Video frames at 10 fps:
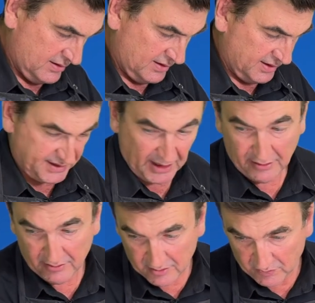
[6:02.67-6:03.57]

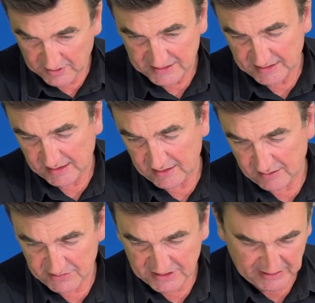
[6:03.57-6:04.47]
so once again,
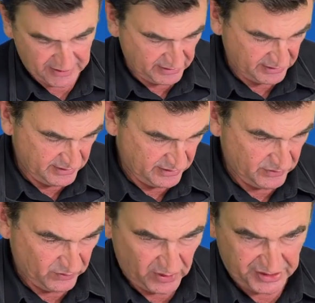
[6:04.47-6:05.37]
I'm just going to
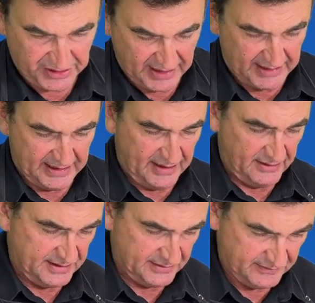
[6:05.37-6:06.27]
wash that out.